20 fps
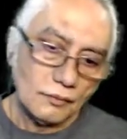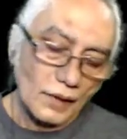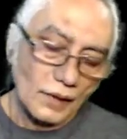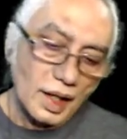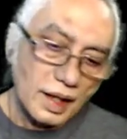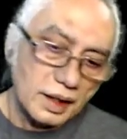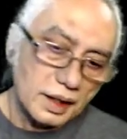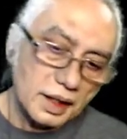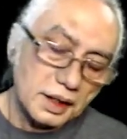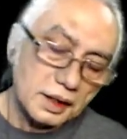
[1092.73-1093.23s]

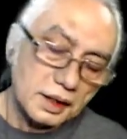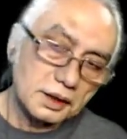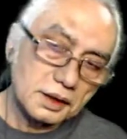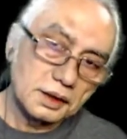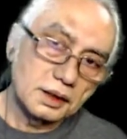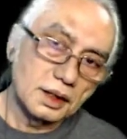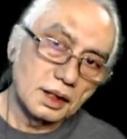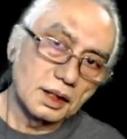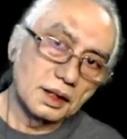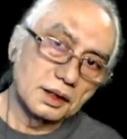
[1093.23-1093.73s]
And
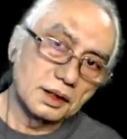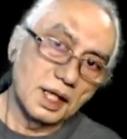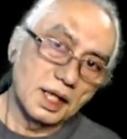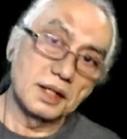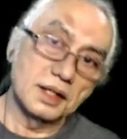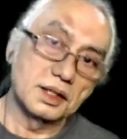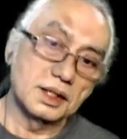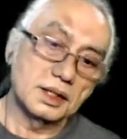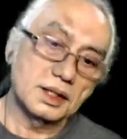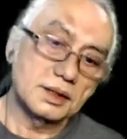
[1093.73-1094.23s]
then the
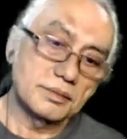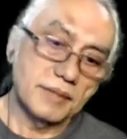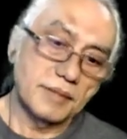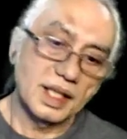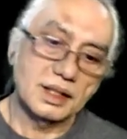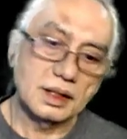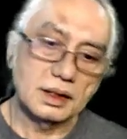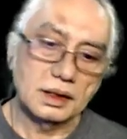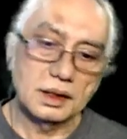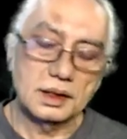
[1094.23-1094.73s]
other
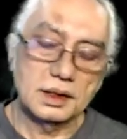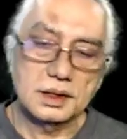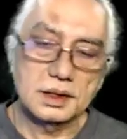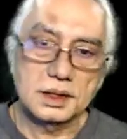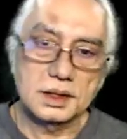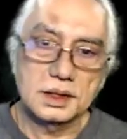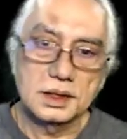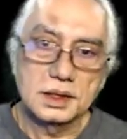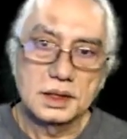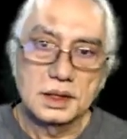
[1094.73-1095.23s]
method
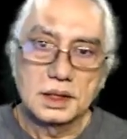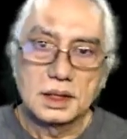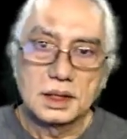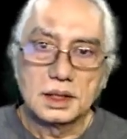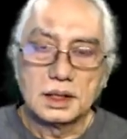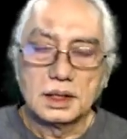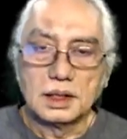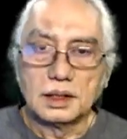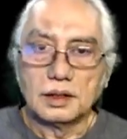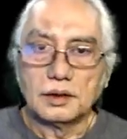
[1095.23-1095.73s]
is
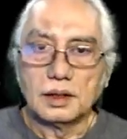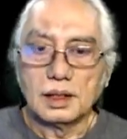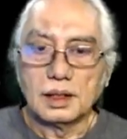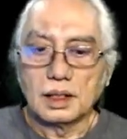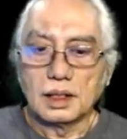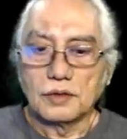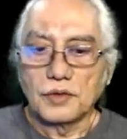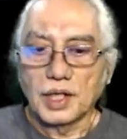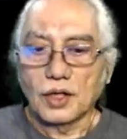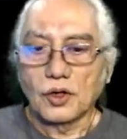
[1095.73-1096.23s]

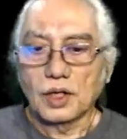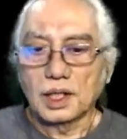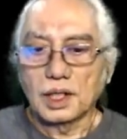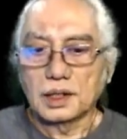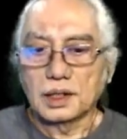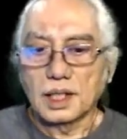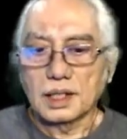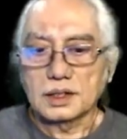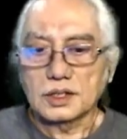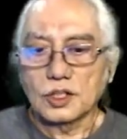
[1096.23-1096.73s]
we call
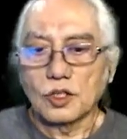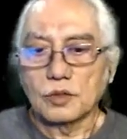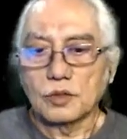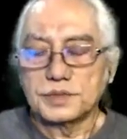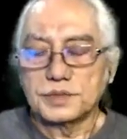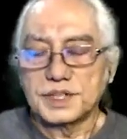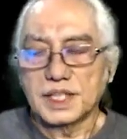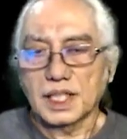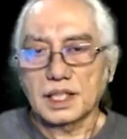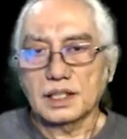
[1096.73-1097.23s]
it as
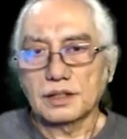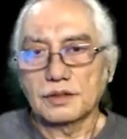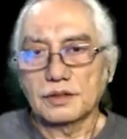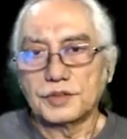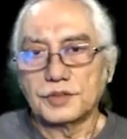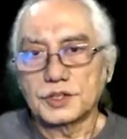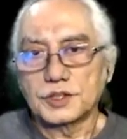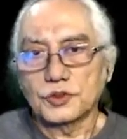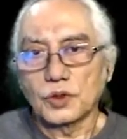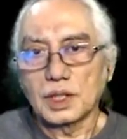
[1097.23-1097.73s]
object
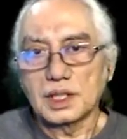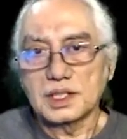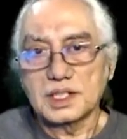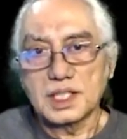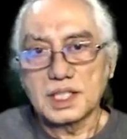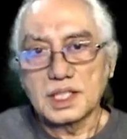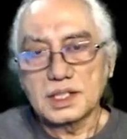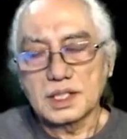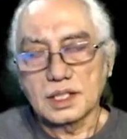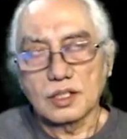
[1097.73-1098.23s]

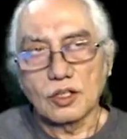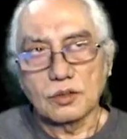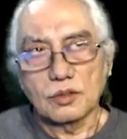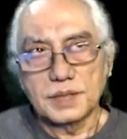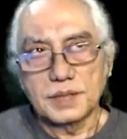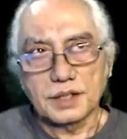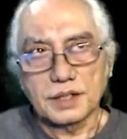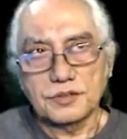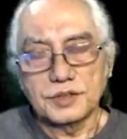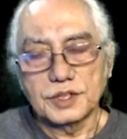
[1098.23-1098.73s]
visualization.
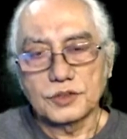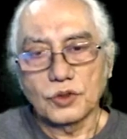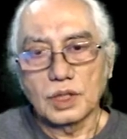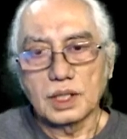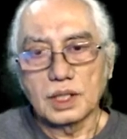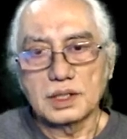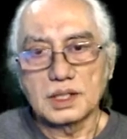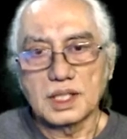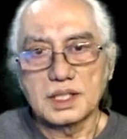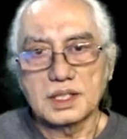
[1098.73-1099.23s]
Object
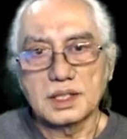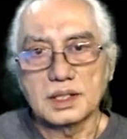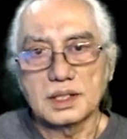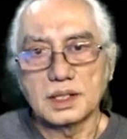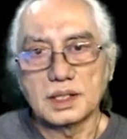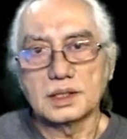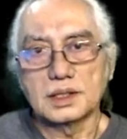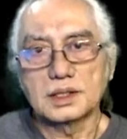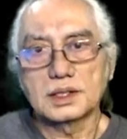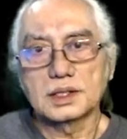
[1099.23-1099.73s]
visualization
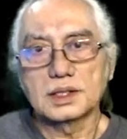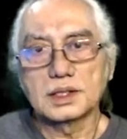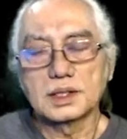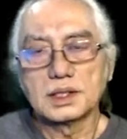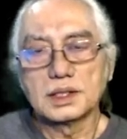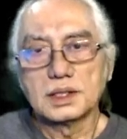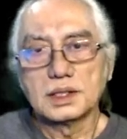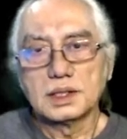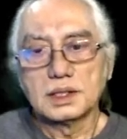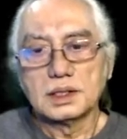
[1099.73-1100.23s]
is
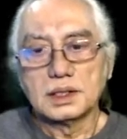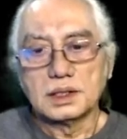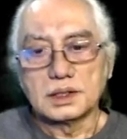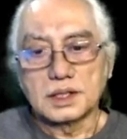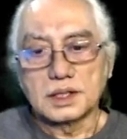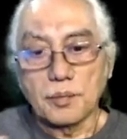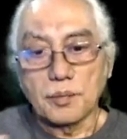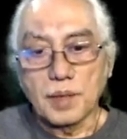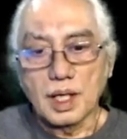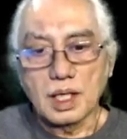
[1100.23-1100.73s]

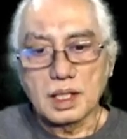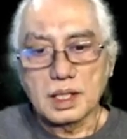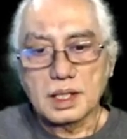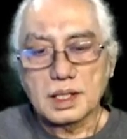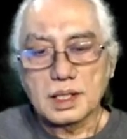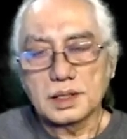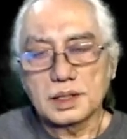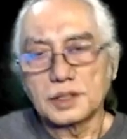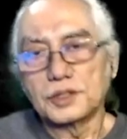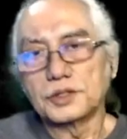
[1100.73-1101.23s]
similar.
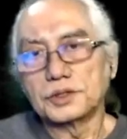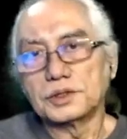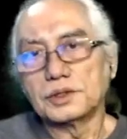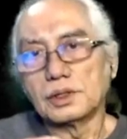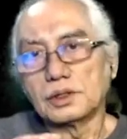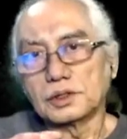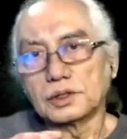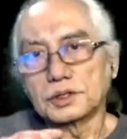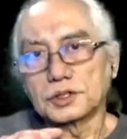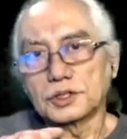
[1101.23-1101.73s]
You
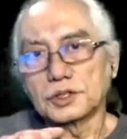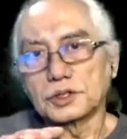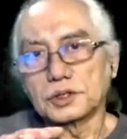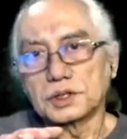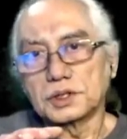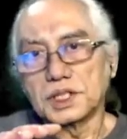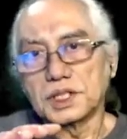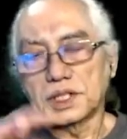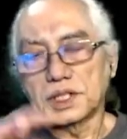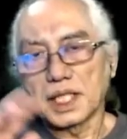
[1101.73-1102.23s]
also
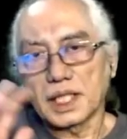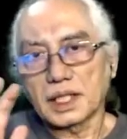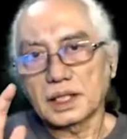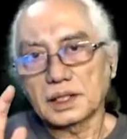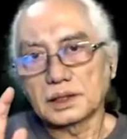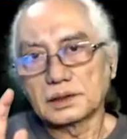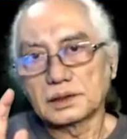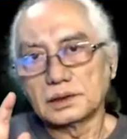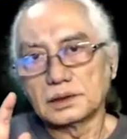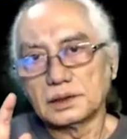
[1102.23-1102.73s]
detect
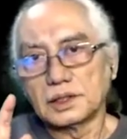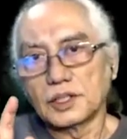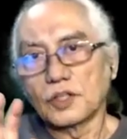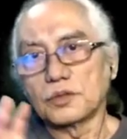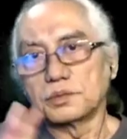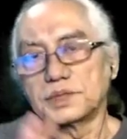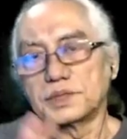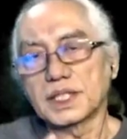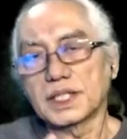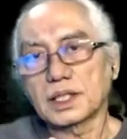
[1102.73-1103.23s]
the
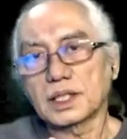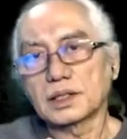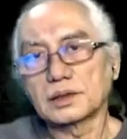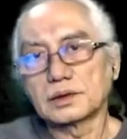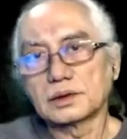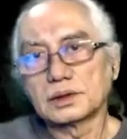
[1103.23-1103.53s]
object,